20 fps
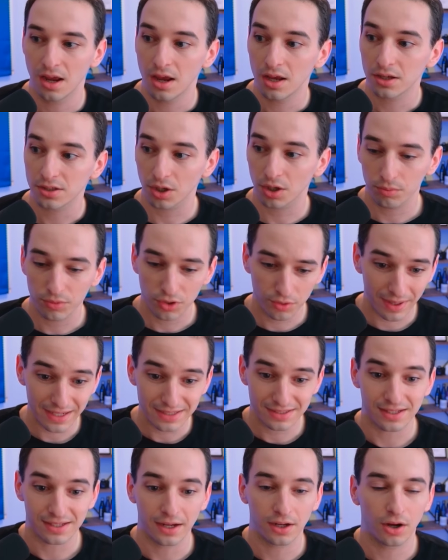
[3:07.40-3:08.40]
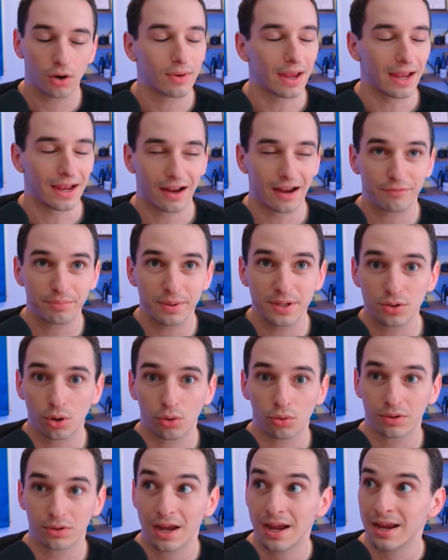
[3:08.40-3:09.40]
So you might say, okay, I've been
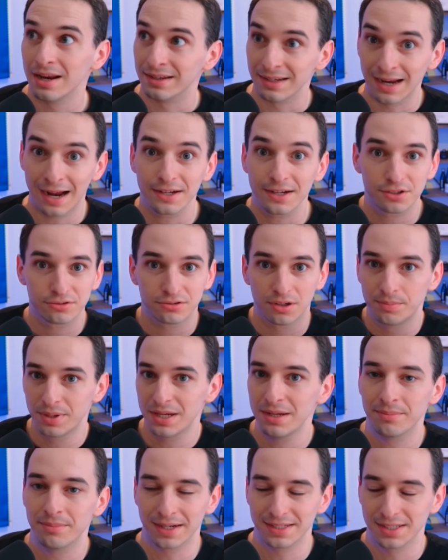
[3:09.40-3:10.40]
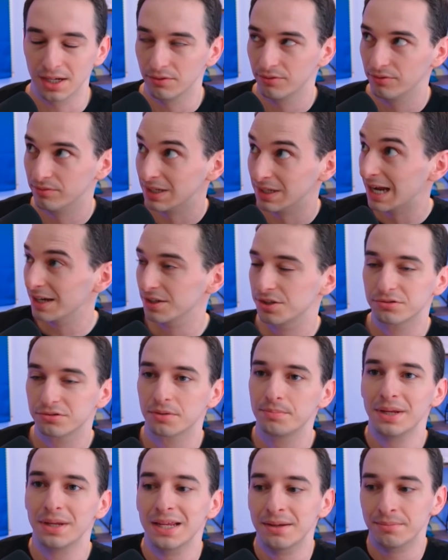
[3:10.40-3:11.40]
told not to repeat myself, not to
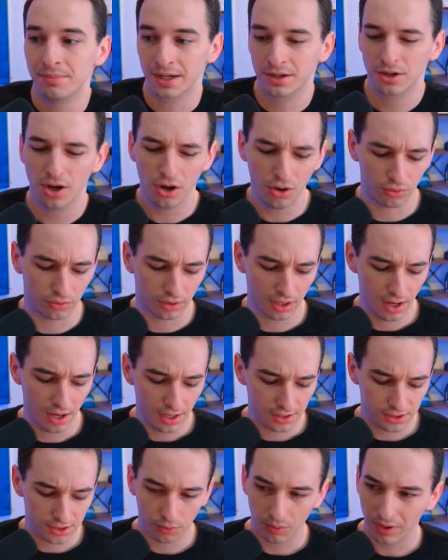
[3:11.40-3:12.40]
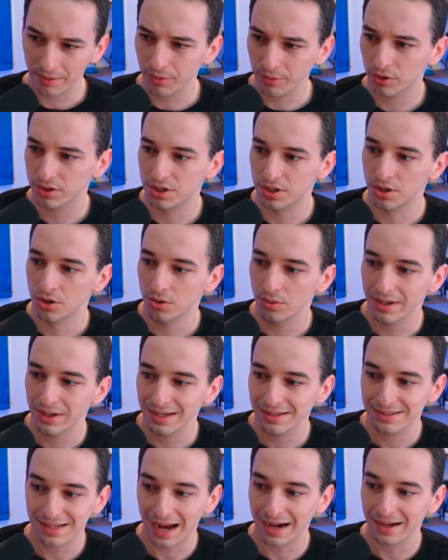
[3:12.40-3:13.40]
repeat my code. So what I'm going to do
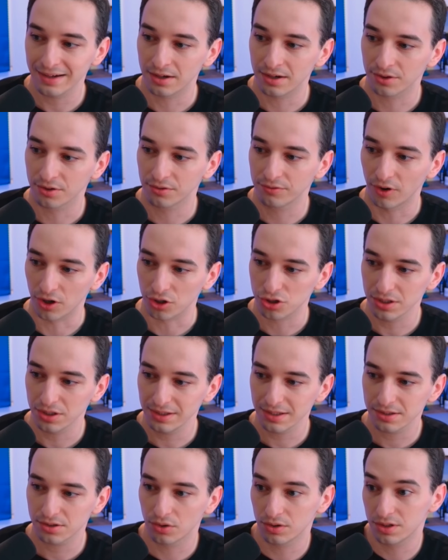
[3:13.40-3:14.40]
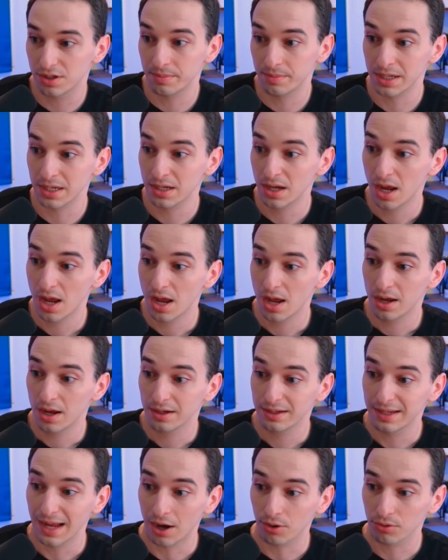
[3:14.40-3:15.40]
is add another function that's going to be
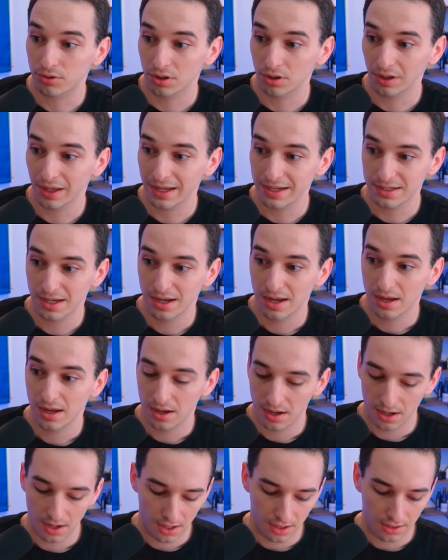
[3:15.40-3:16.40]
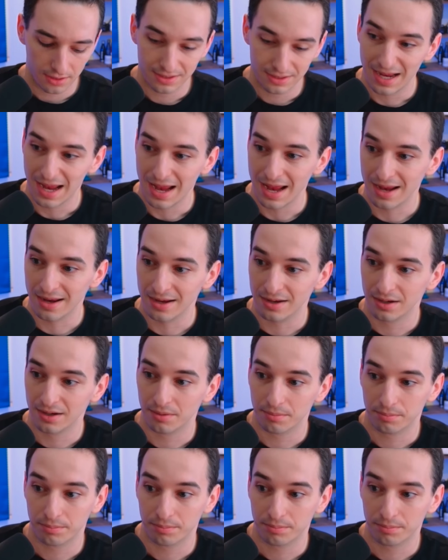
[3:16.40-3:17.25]
calculate 10%.